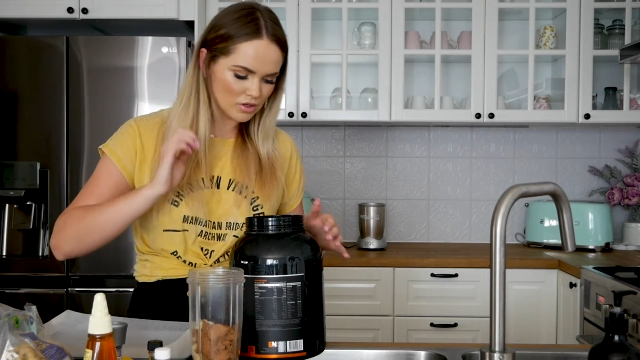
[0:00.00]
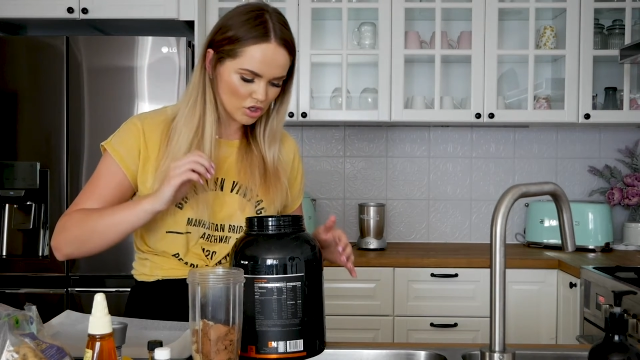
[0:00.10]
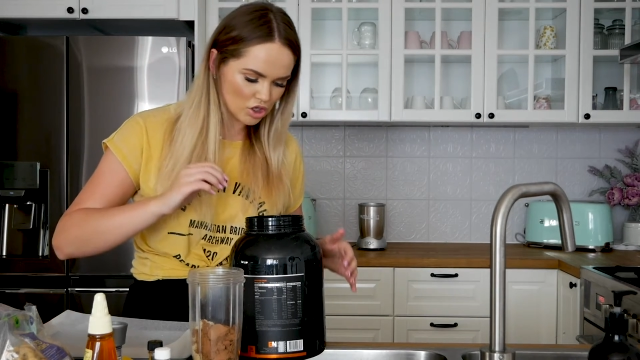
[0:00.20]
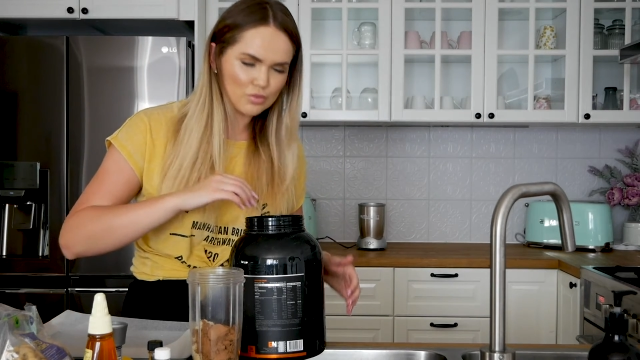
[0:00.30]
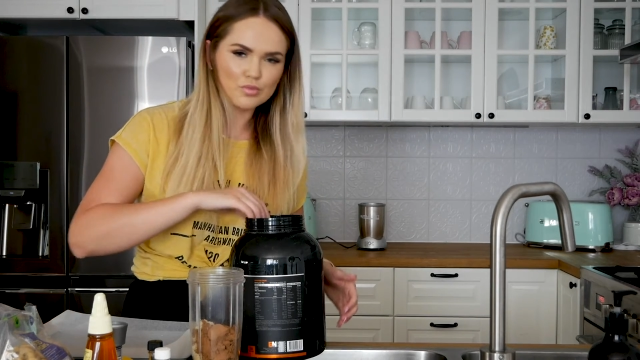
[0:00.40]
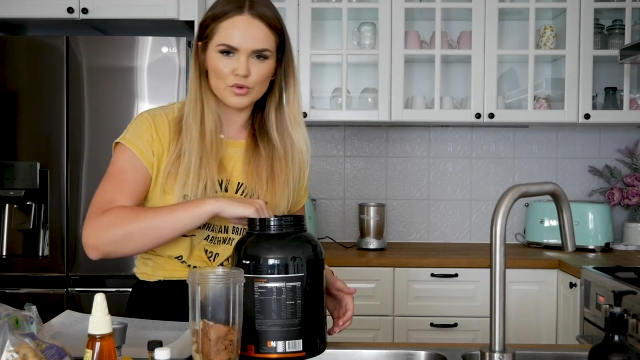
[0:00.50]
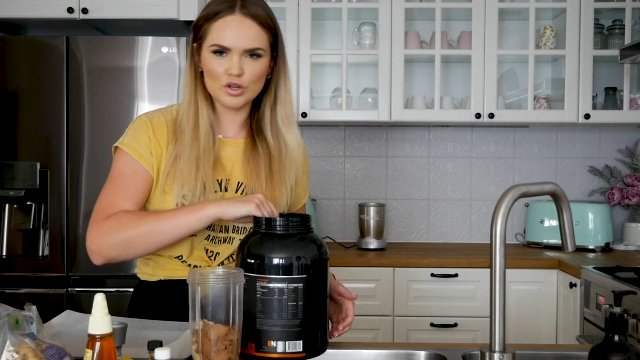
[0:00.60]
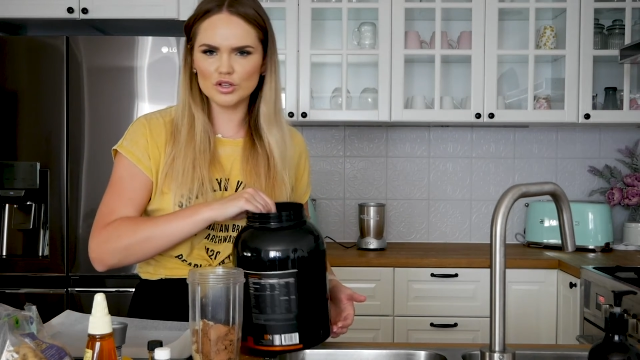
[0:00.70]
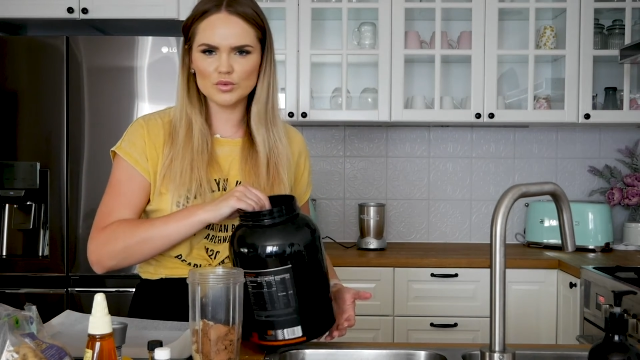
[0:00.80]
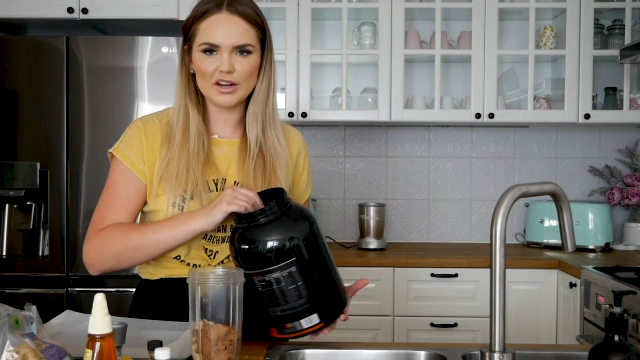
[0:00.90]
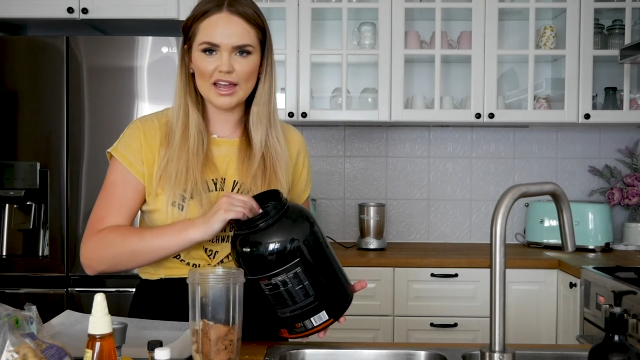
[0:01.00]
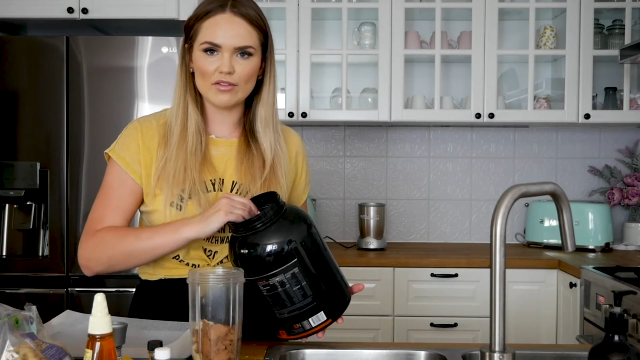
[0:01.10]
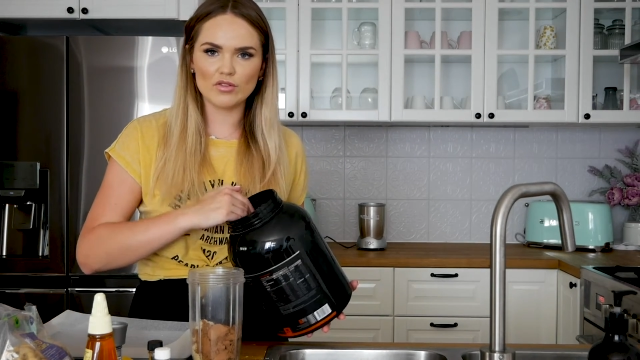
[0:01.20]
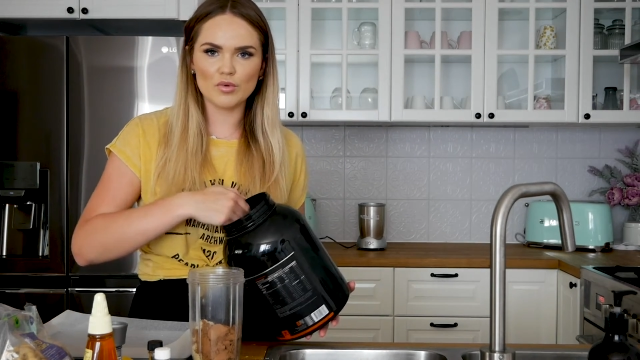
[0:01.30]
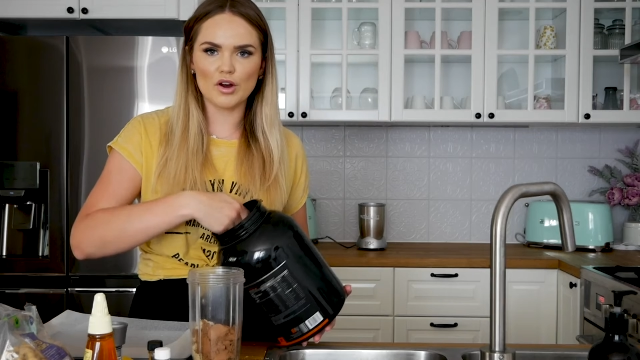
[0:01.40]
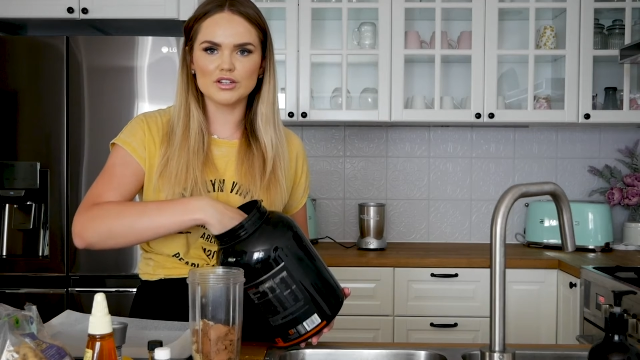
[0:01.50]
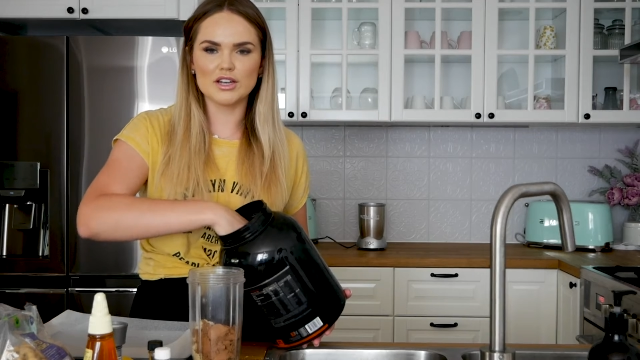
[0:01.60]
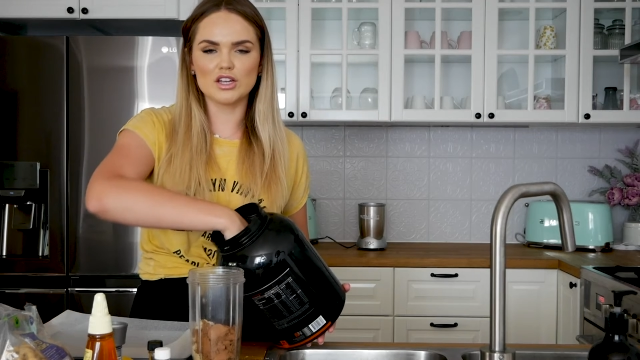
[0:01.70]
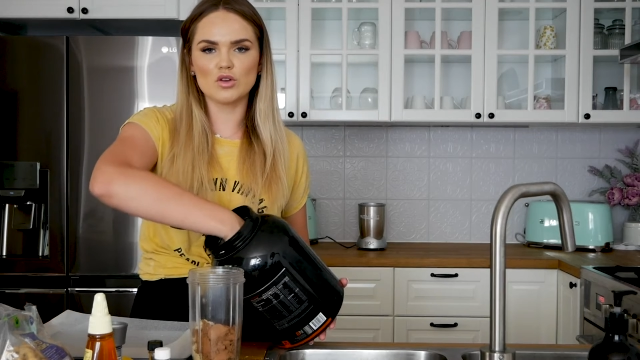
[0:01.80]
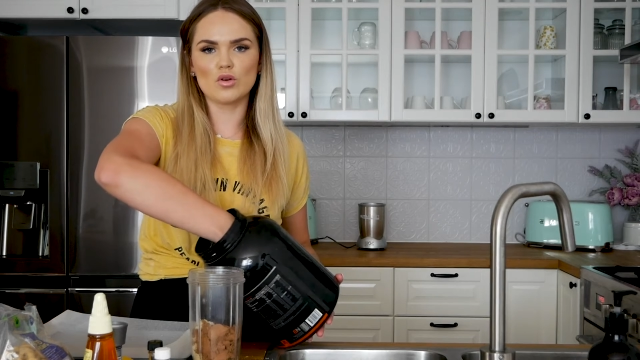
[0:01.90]
You can use whatever
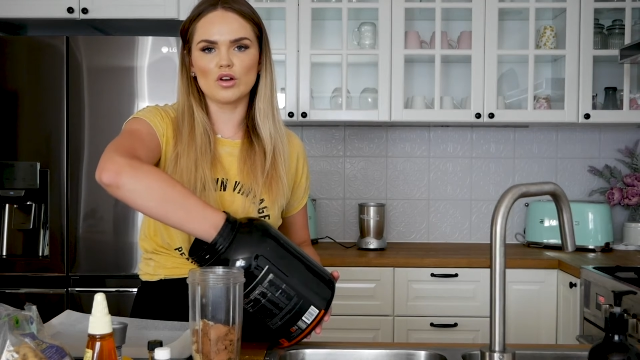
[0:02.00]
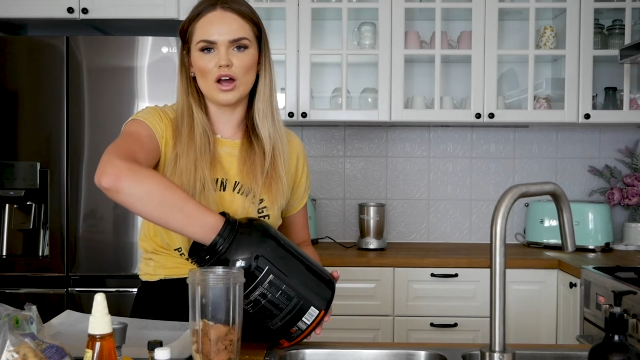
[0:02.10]
protein you want.